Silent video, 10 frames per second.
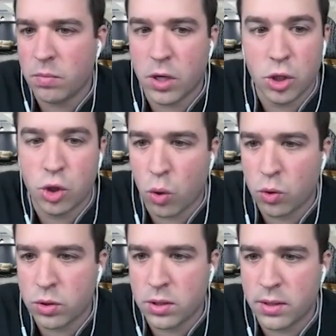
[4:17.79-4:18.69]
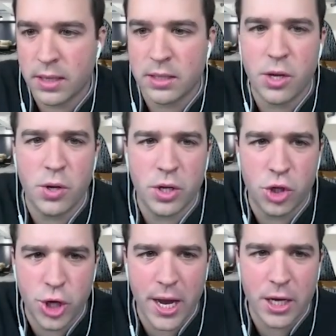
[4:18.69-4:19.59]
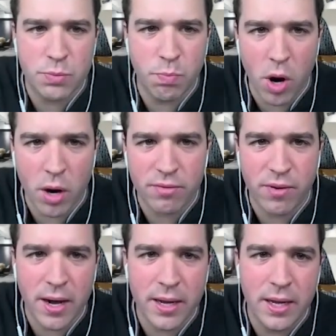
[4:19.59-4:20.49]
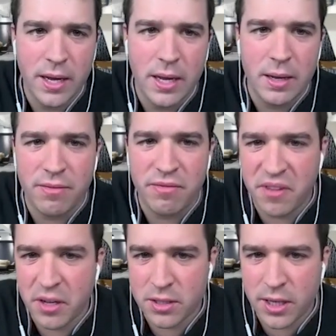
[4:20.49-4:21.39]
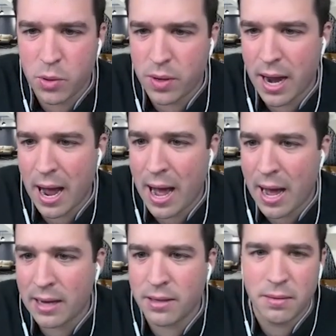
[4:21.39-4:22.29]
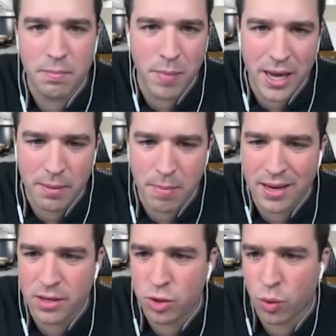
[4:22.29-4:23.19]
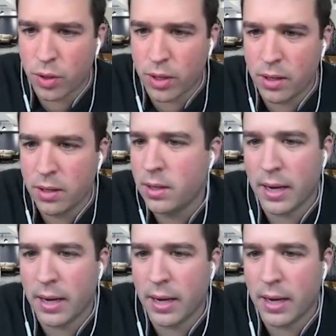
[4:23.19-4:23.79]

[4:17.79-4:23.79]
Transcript: controls, things that you can change, modify fields that you can add, make mandatory.